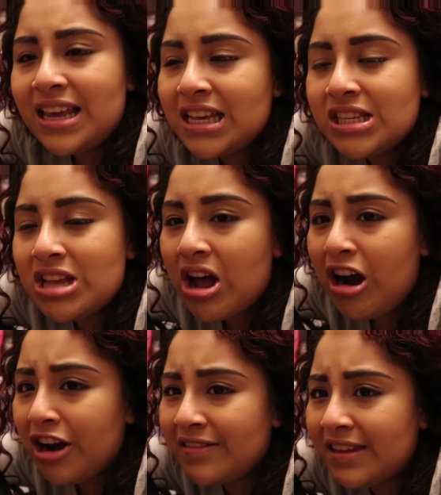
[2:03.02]
is
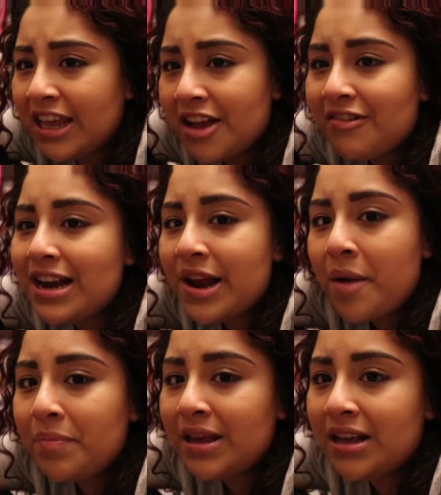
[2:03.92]
hard to get right now
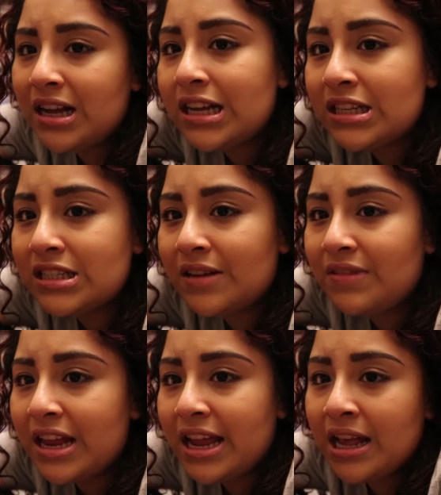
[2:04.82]
because of
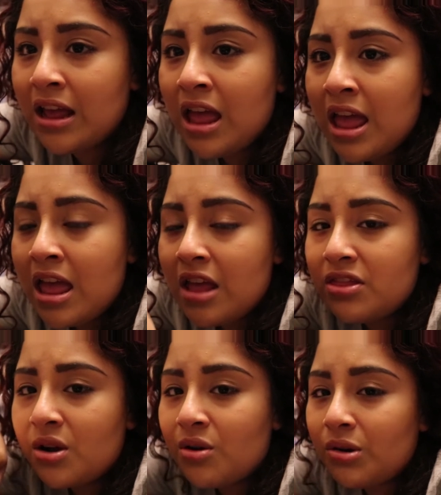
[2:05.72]
like
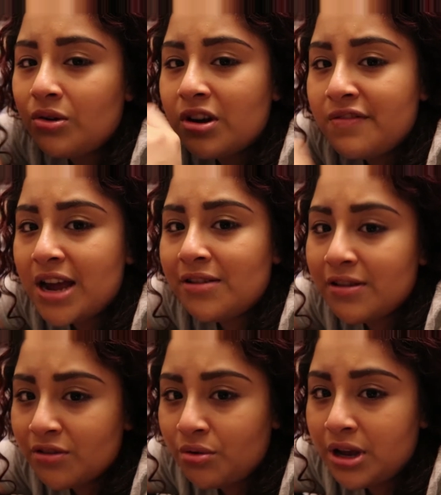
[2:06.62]
the
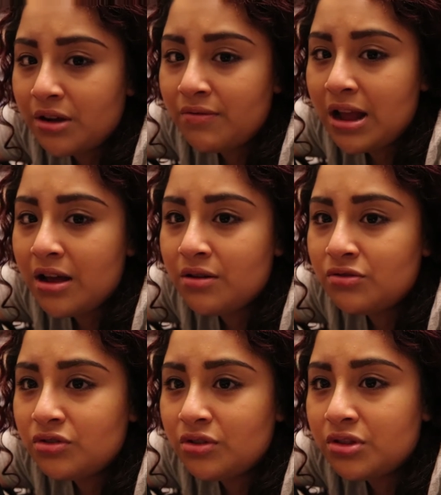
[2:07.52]
coronavirus going
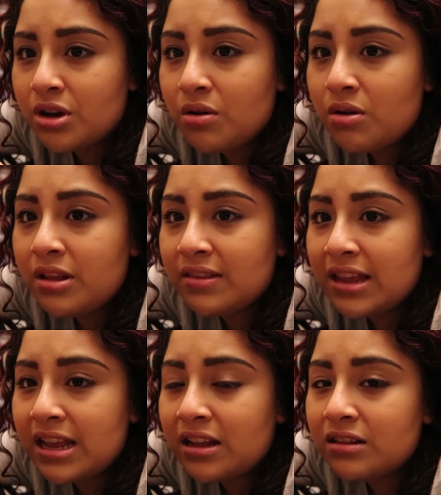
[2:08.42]
around. You know, it's
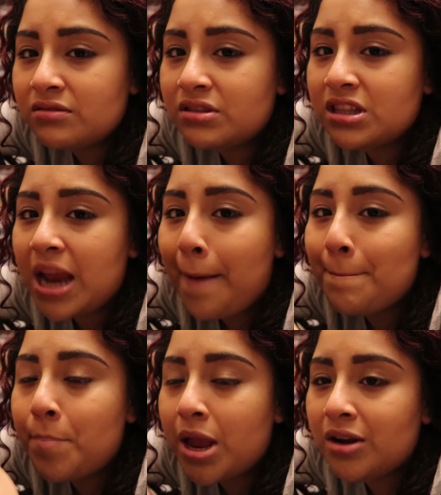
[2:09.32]
like they
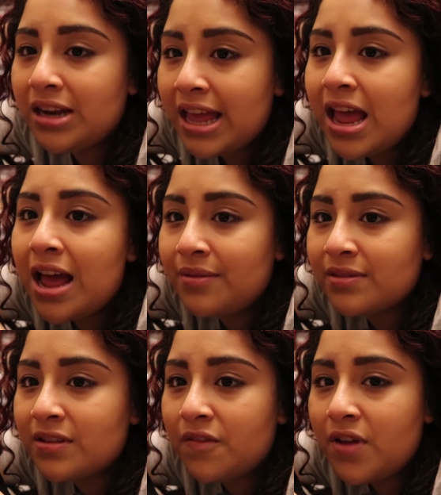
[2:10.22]
barely have
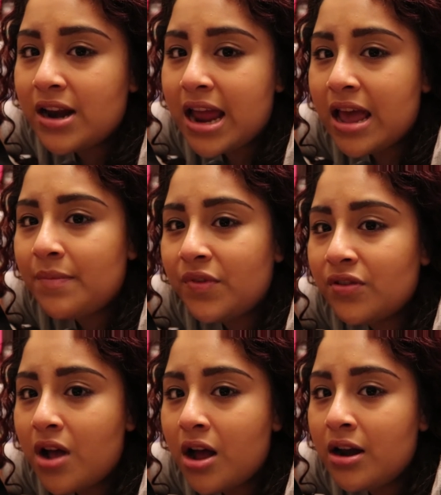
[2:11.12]
stuff on
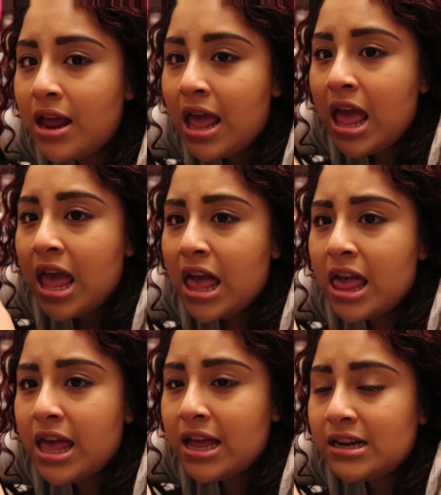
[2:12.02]
Amazon,
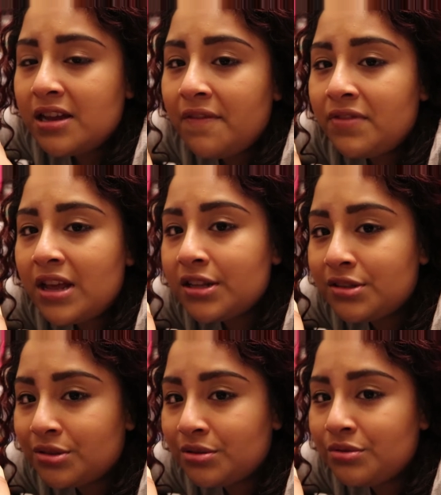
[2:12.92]
and if they
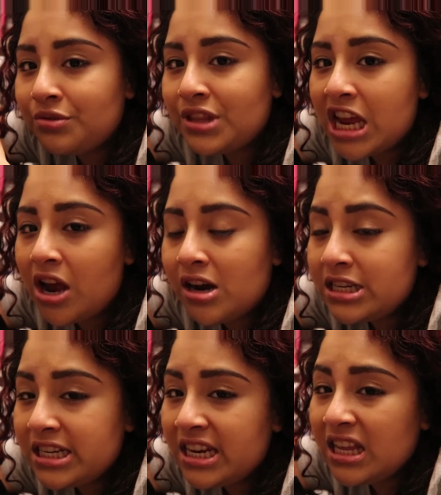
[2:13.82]
do, they are
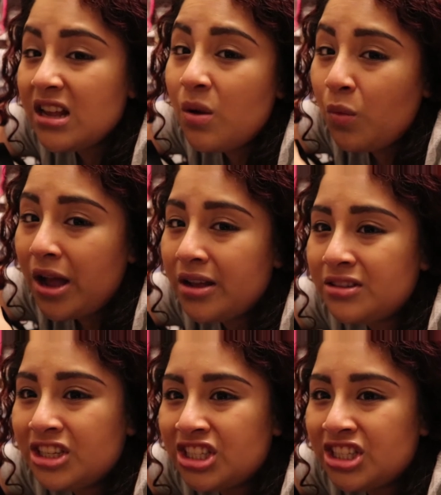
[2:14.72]
taking a while to